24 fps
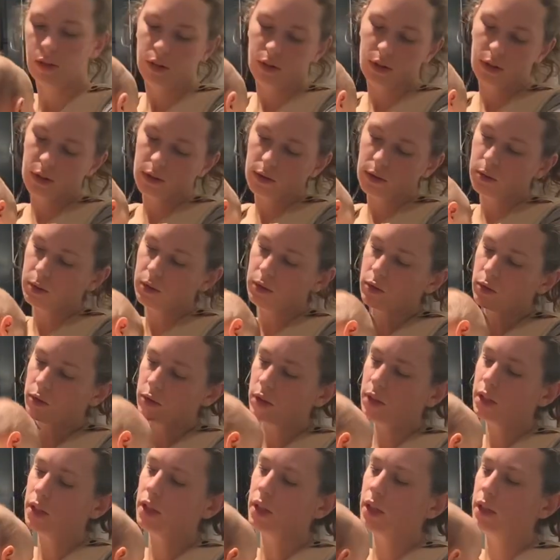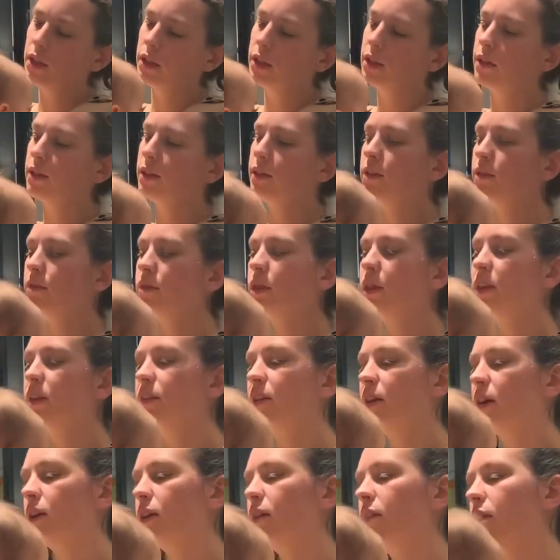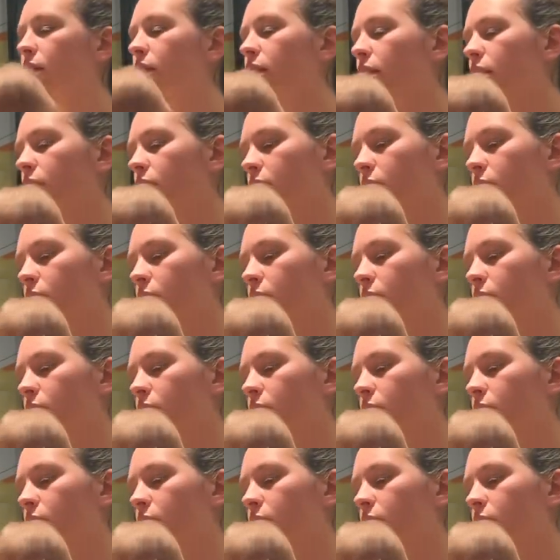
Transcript: This one's really, really tucked in.